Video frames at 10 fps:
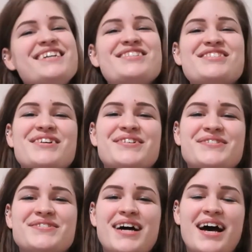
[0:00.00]

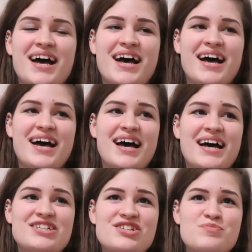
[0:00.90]
so i
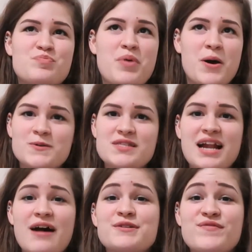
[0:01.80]
just posted
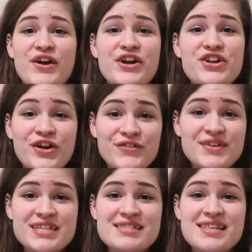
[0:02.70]
i was very
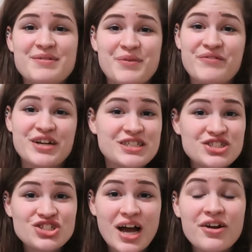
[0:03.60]
nervous i'm a very
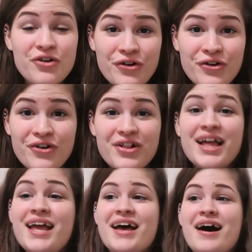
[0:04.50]
shy girl
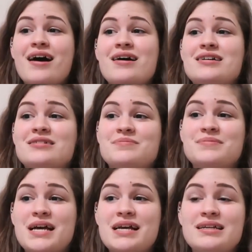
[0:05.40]
um
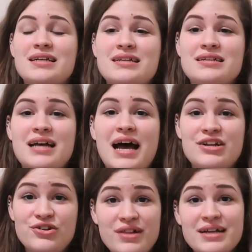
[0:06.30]
I
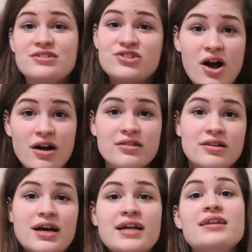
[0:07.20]
do like to talk a
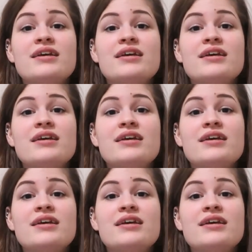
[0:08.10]
lot,